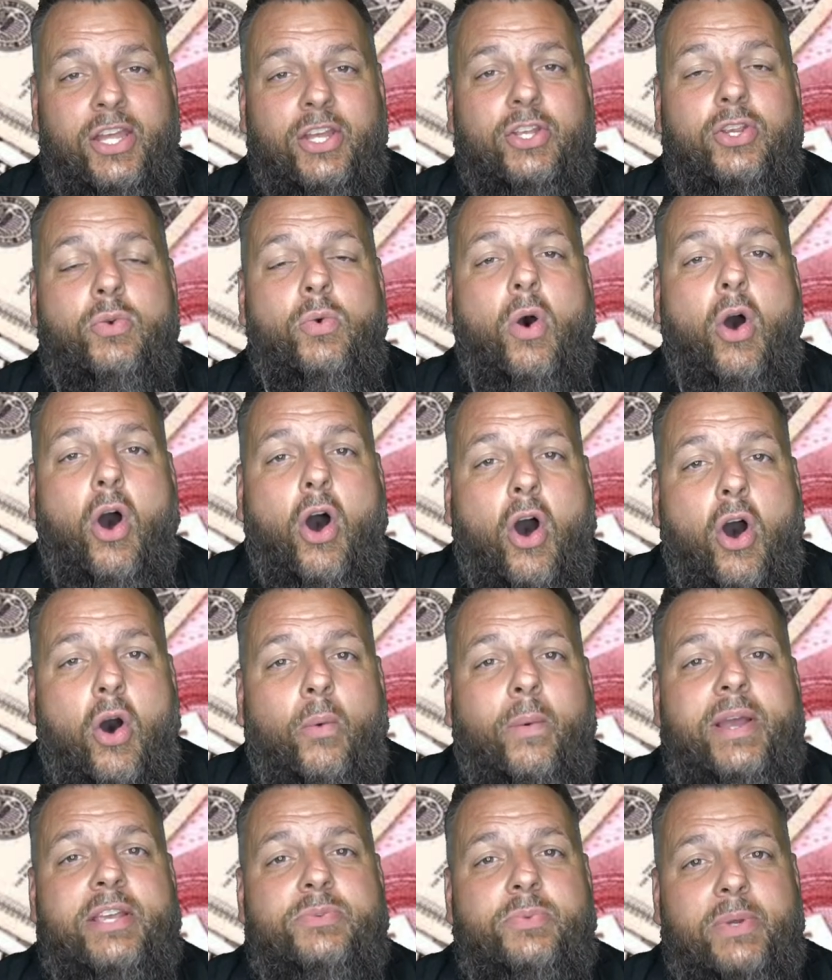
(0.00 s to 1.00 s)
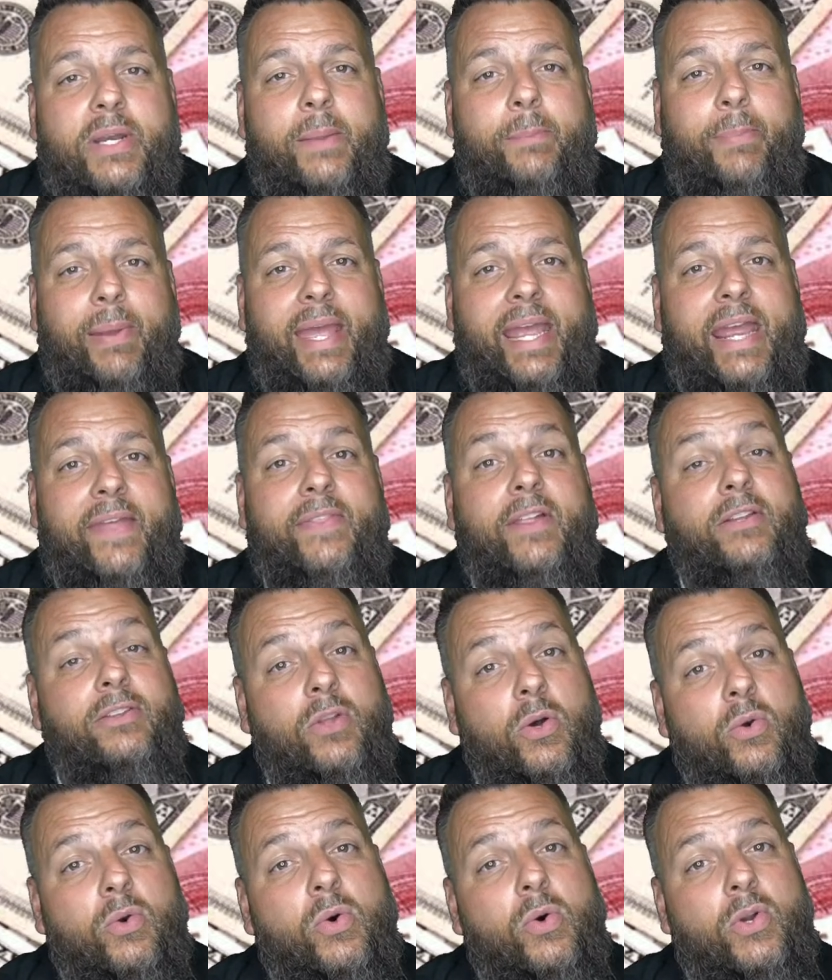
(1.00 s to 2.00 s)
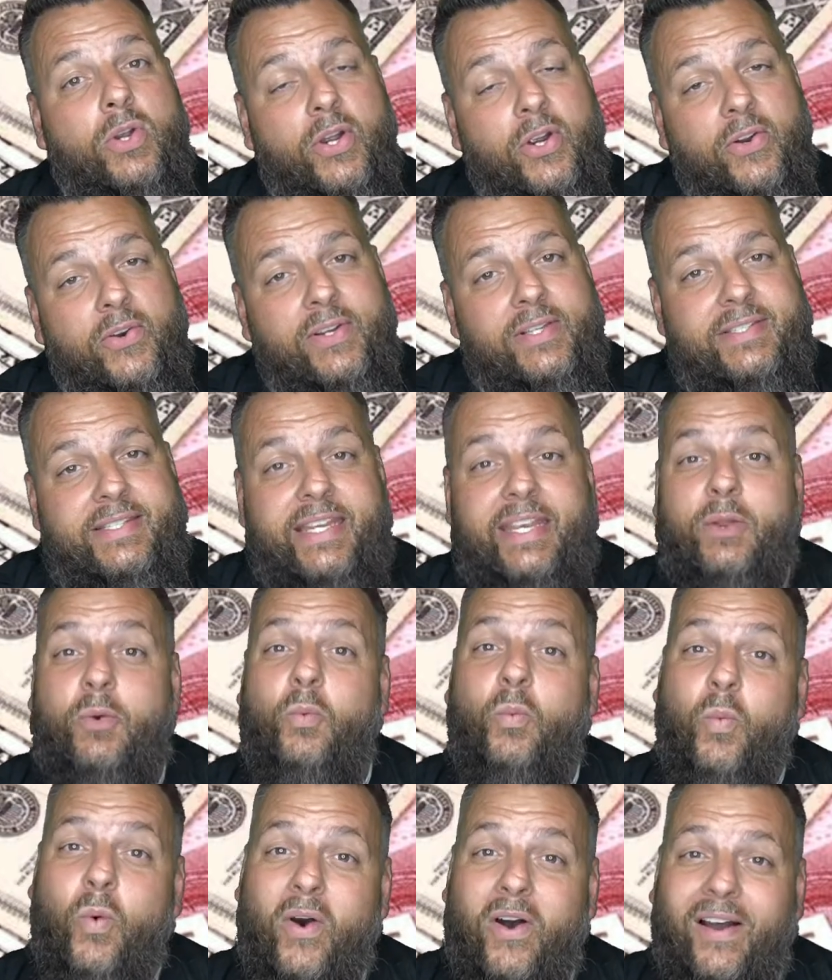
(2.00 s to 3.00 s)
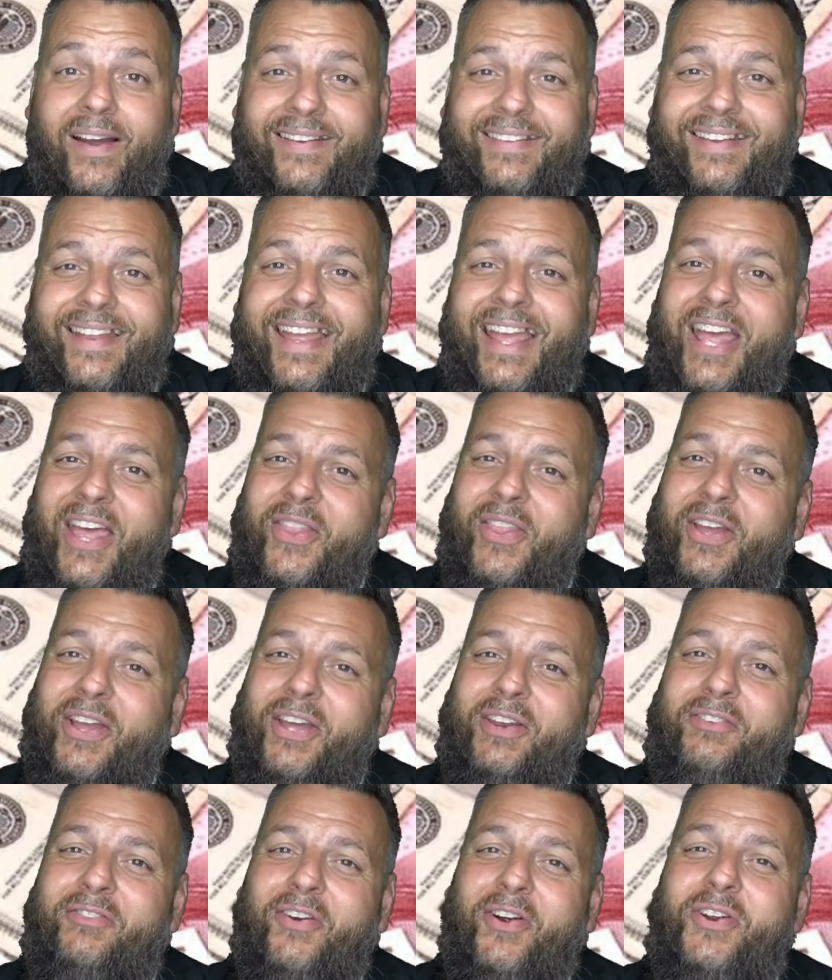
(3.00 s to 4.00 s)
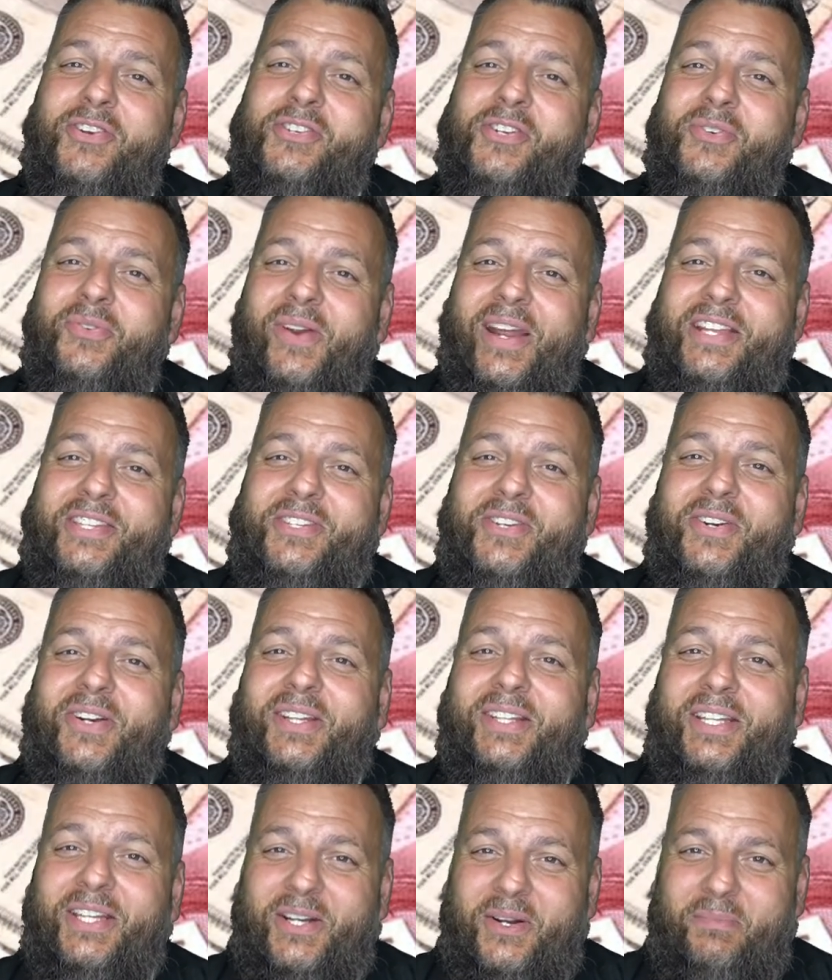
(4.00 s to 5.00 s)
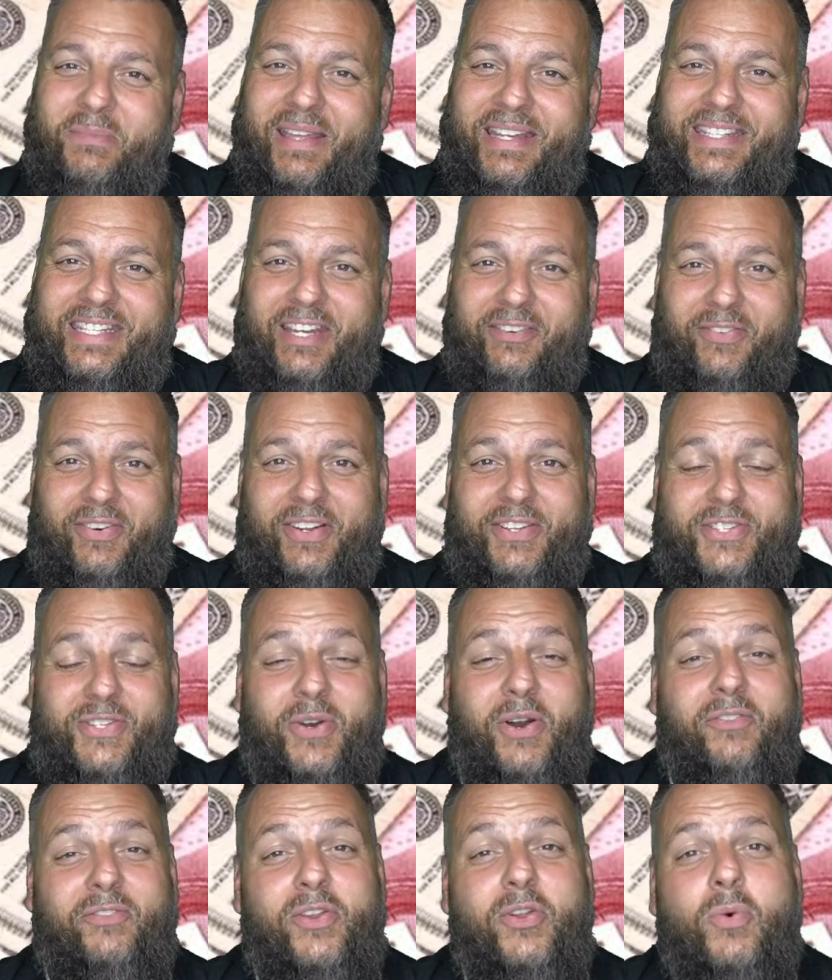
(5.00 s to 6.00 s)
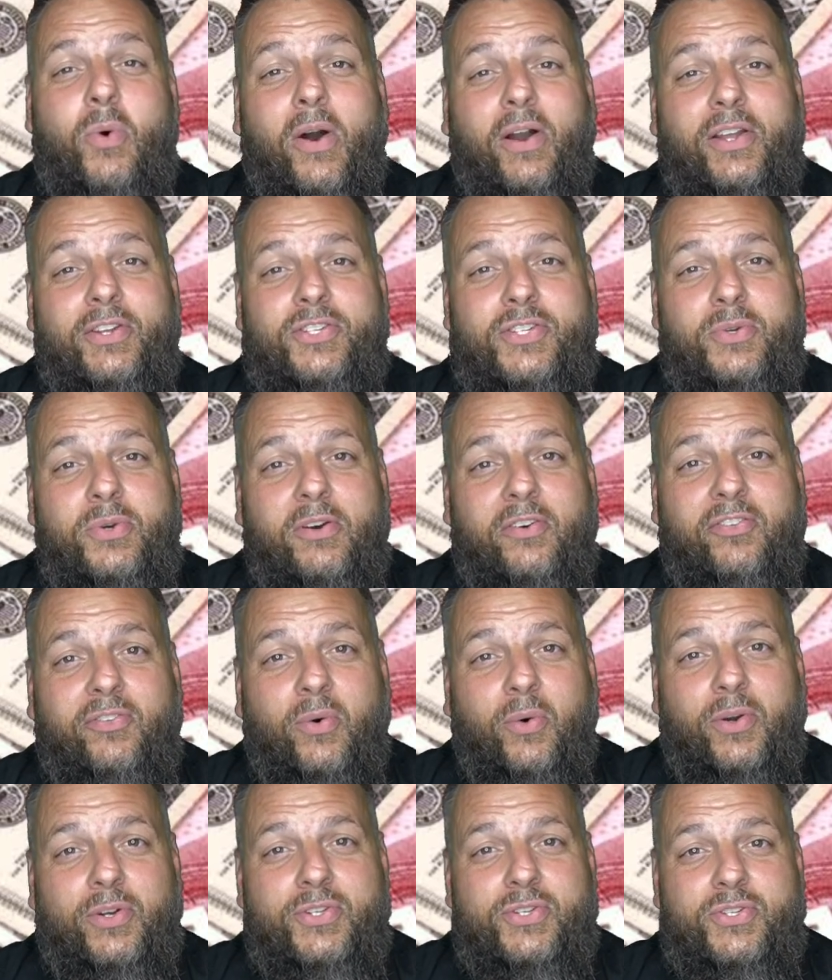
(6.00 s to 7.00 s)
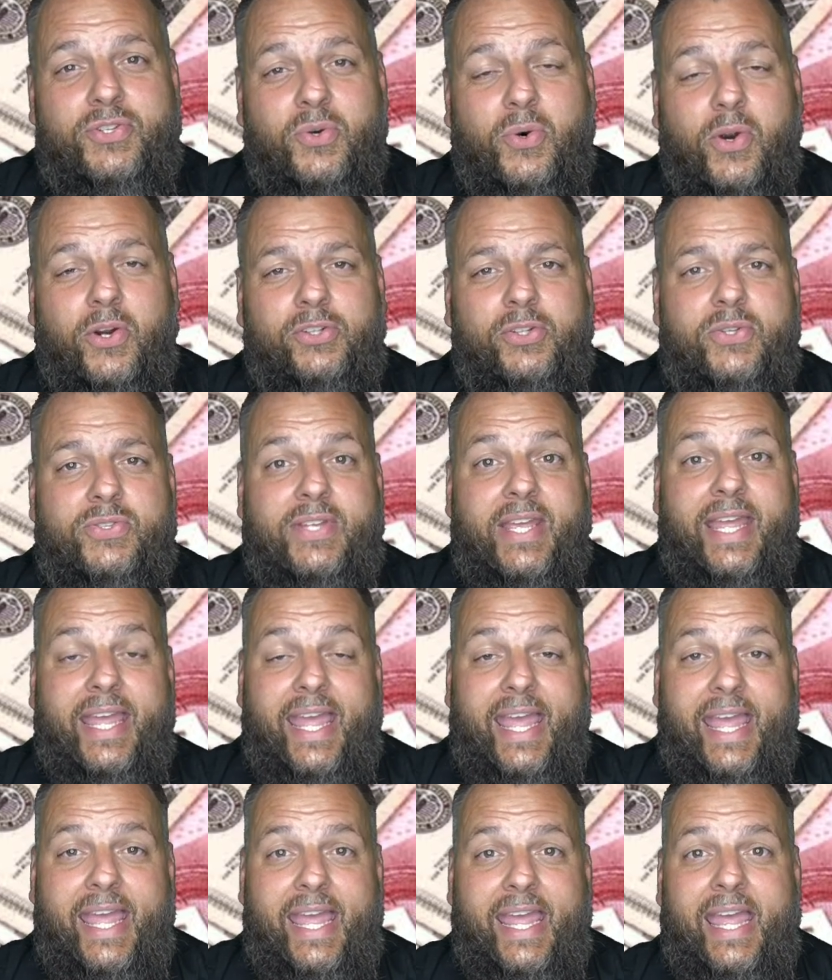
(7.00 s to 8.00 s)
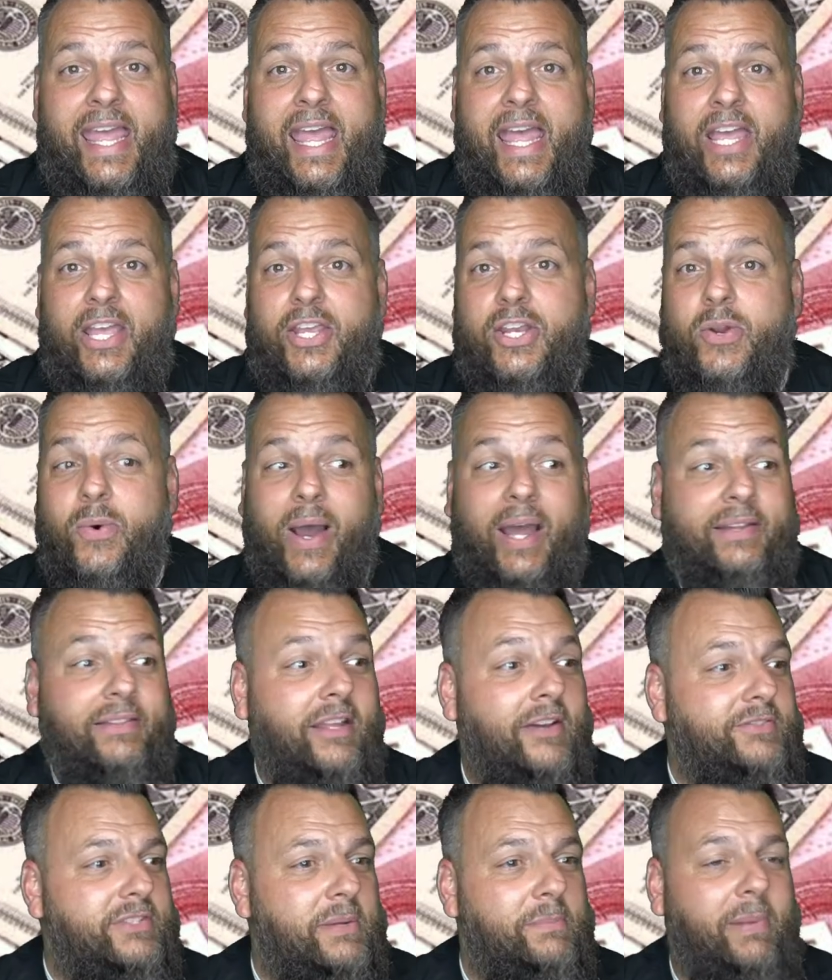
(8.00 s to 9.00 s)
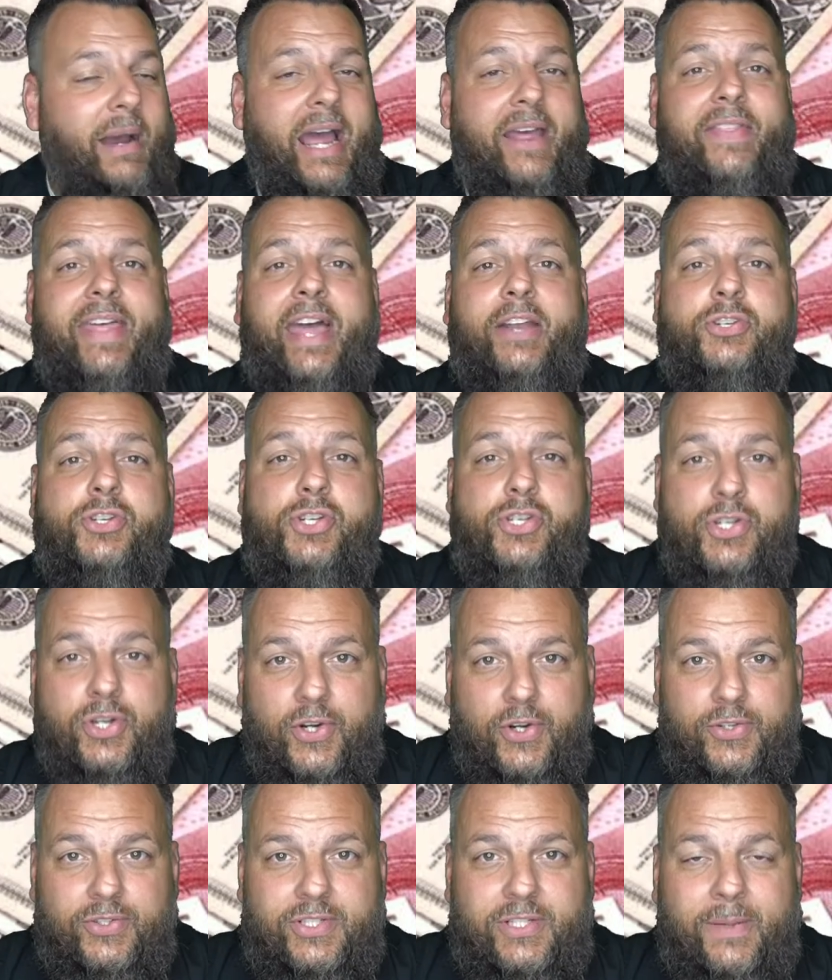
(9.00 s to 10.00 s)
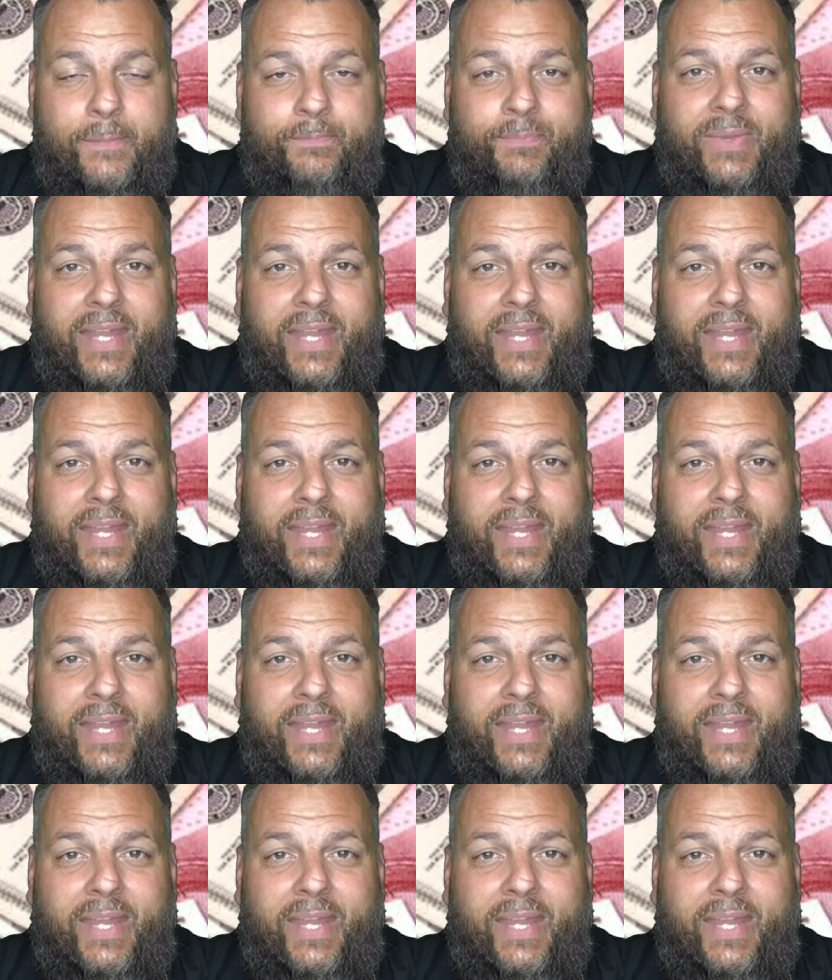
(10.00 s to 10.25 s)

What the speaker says: You always want to pay in the local currency. One, the conversion rates are a little bit different. So if you walk into a foreign store and you say, hey, I'd love to buy that shirt.